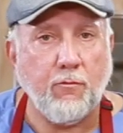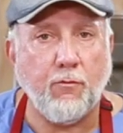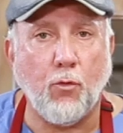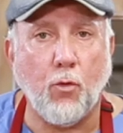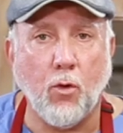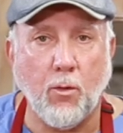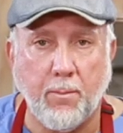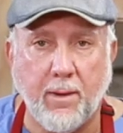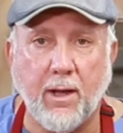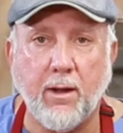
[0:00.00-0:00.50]

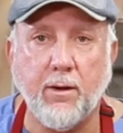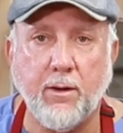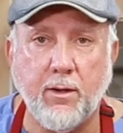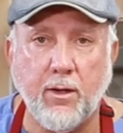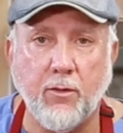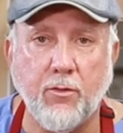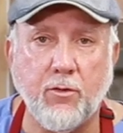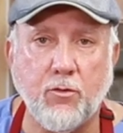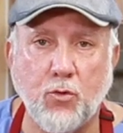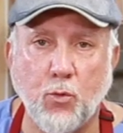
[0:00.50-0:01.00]
for about
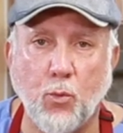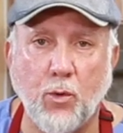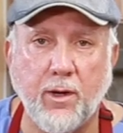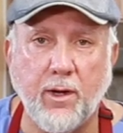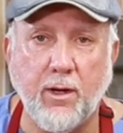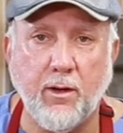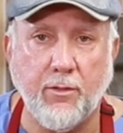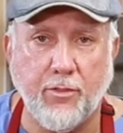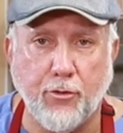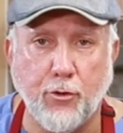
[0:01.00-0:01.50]
another
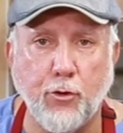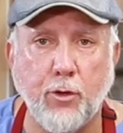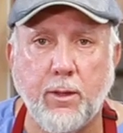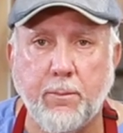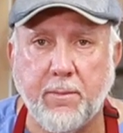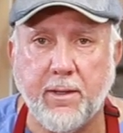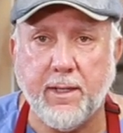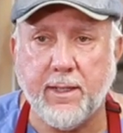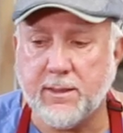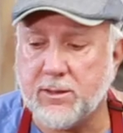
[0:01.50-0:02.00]
20 to 30
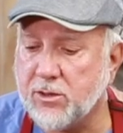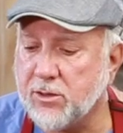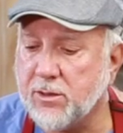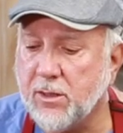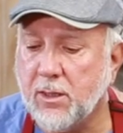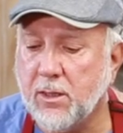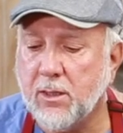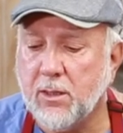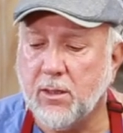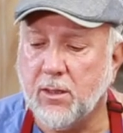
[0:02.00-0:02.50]
minutes
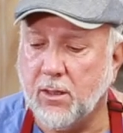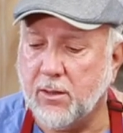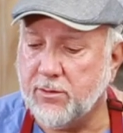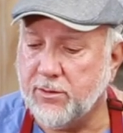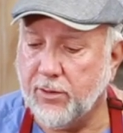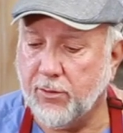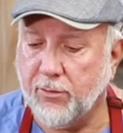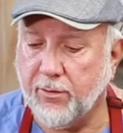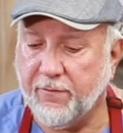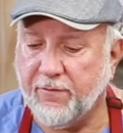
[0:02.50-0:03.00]

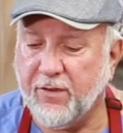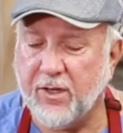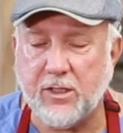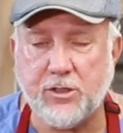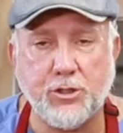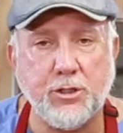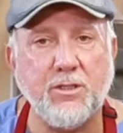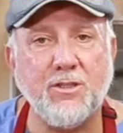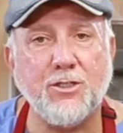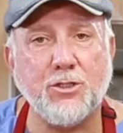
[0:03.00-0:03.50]
until the
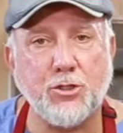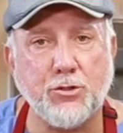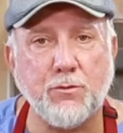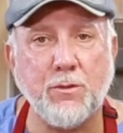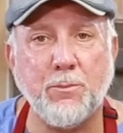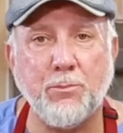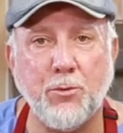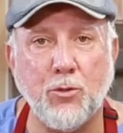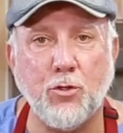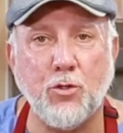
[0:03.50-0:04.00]
fish and the
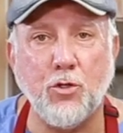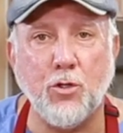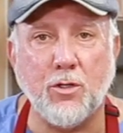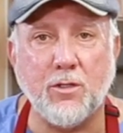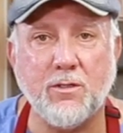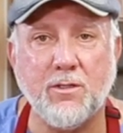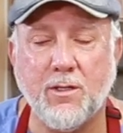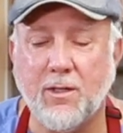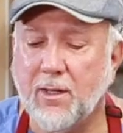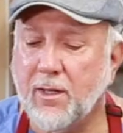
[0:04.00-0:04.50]
shrimp are
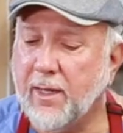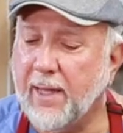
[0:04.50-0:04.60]
cooked.